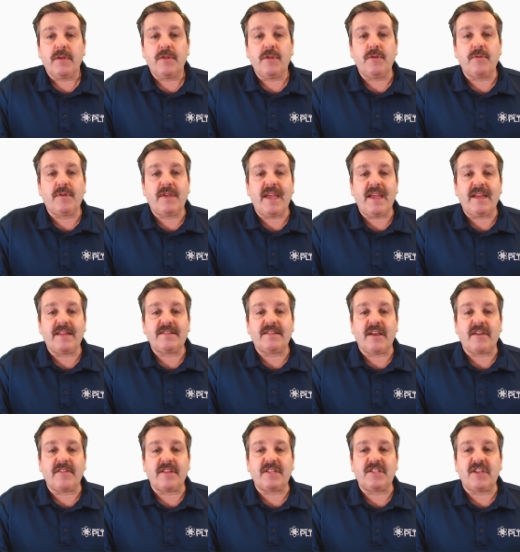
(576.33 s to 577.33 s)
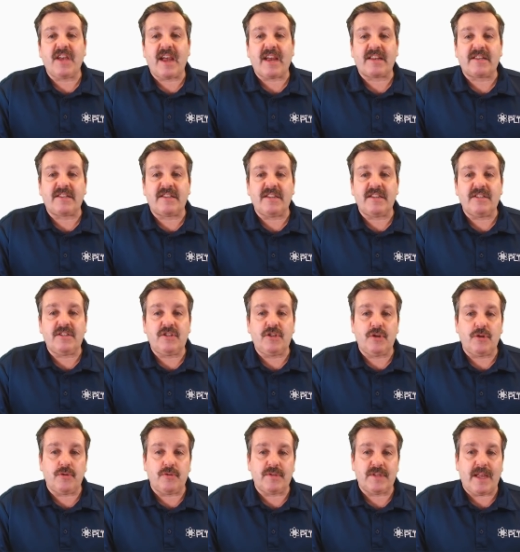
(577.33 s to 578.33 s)
You can tell that Jack did
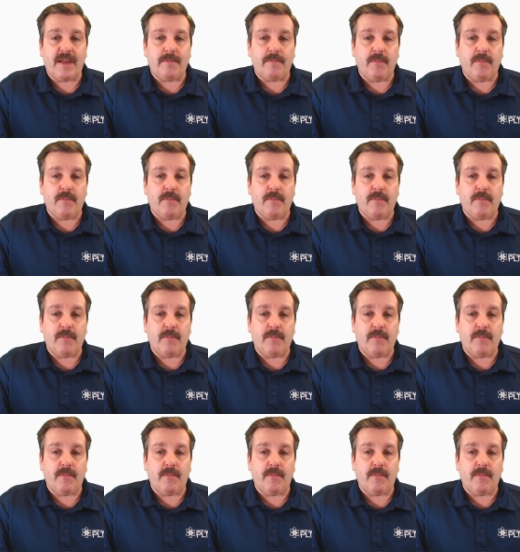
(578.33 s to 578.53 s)
choose a